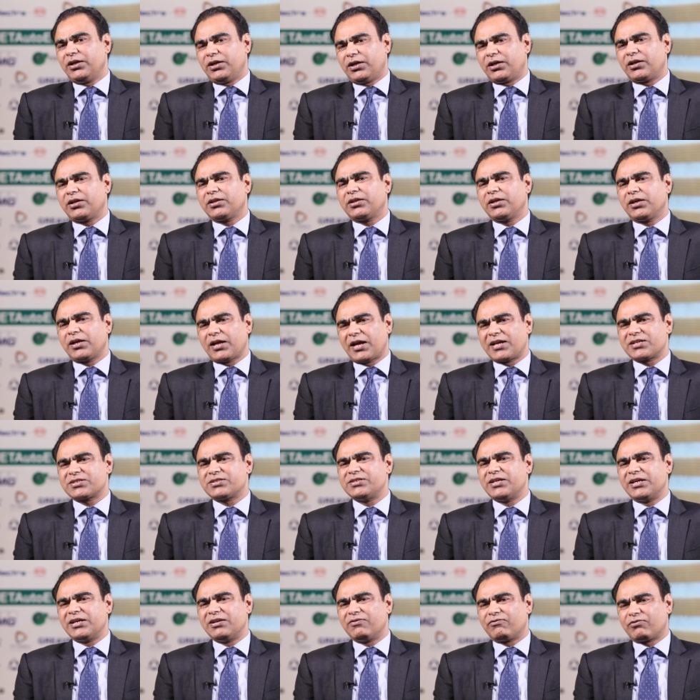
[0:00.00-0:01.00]
And I think as
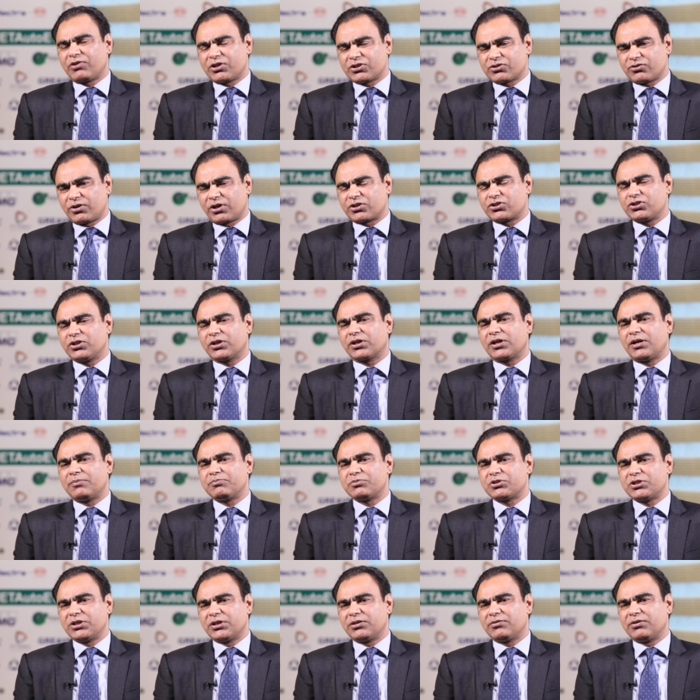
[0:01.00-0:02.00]
the infrastructure
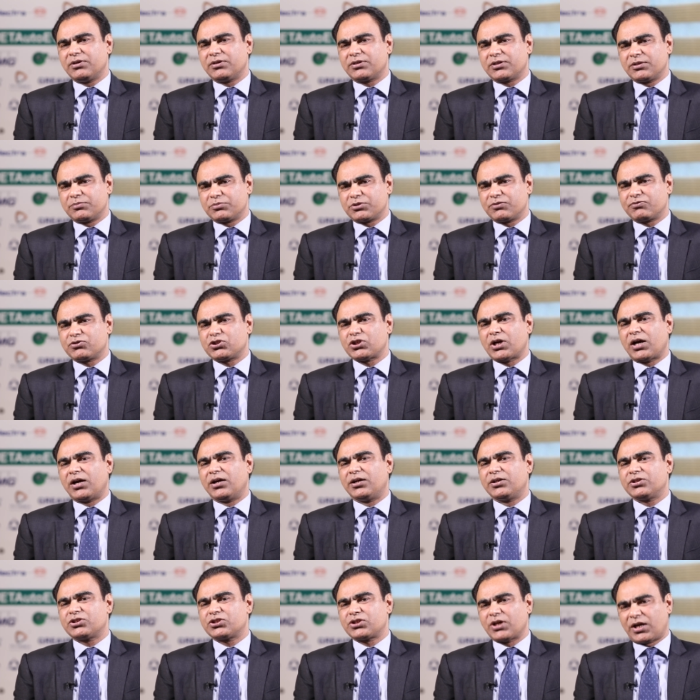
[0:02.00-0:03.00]
comes in, in terms of
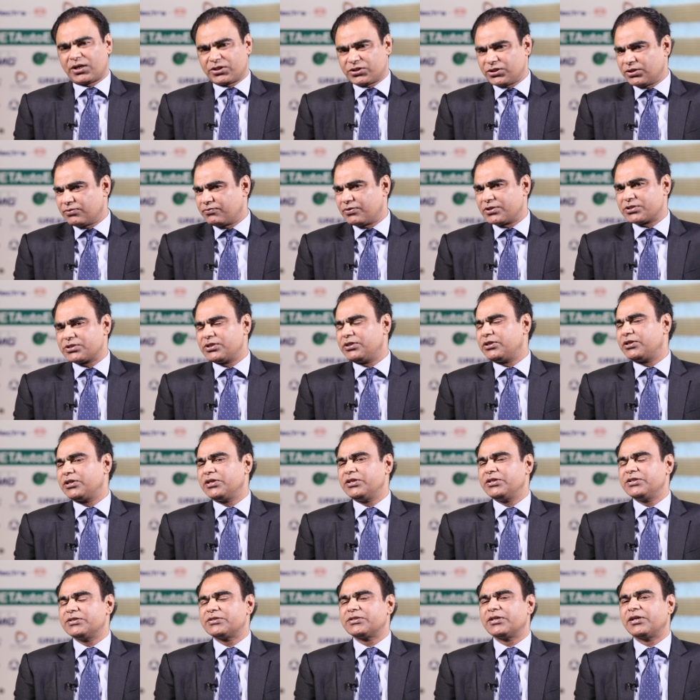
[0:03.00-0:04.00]
char charging
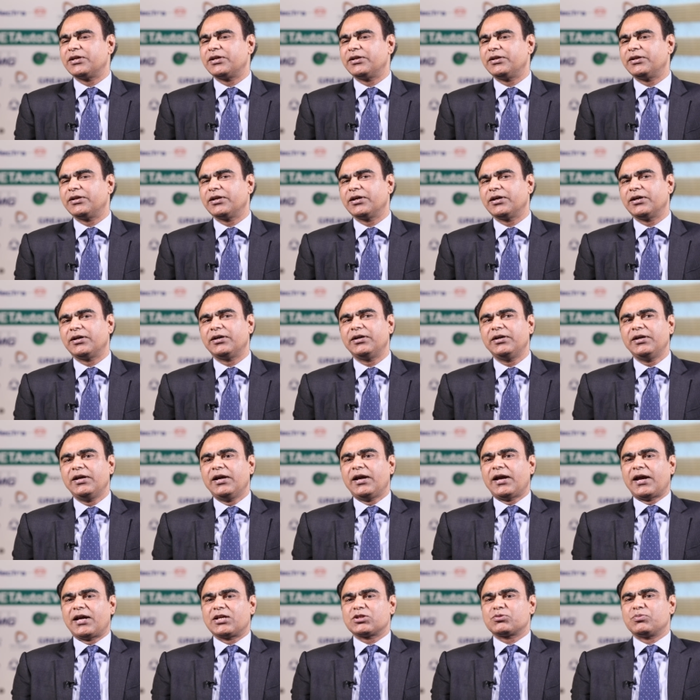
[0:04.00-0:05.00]
facilities and uh,
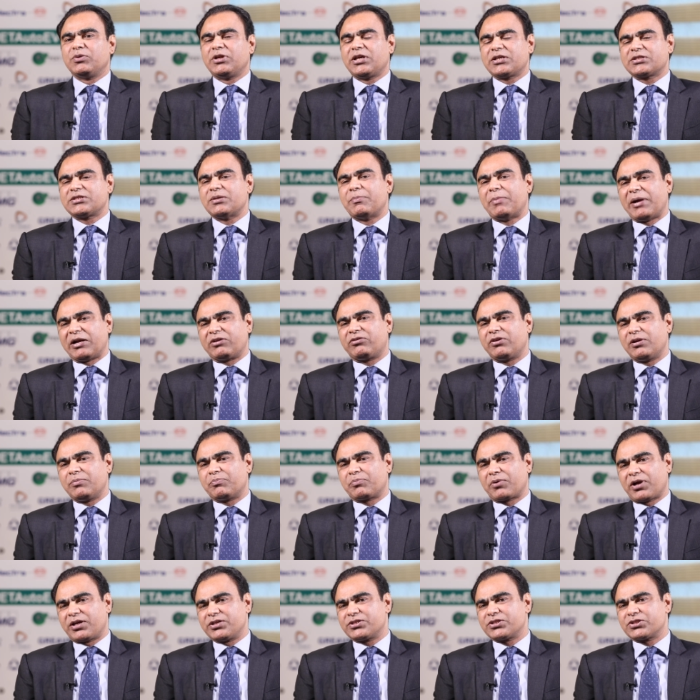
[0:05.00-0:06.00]
as well as the battery
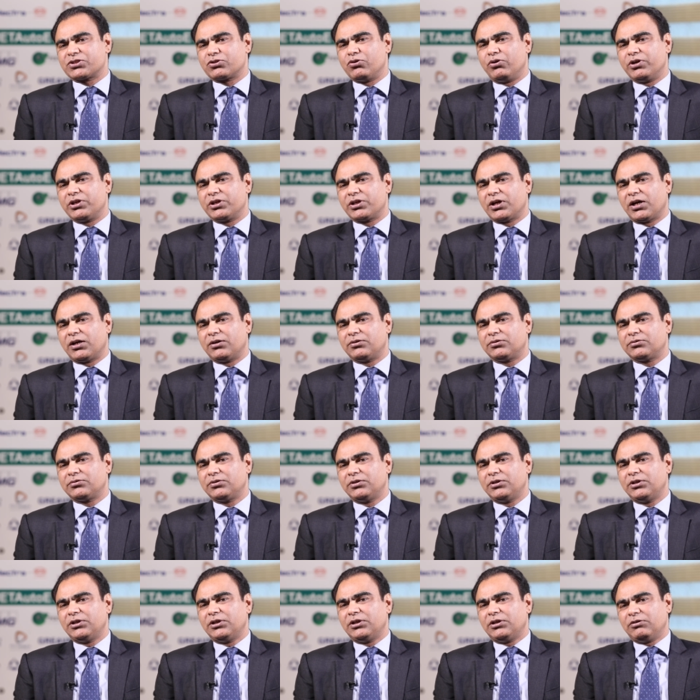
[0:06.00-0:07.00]
prices going down,
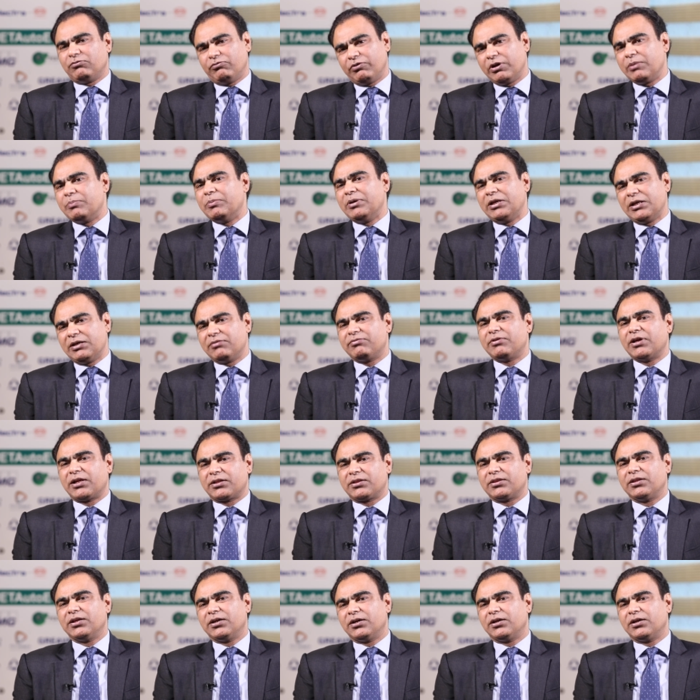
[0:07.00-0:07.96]
we believe that the,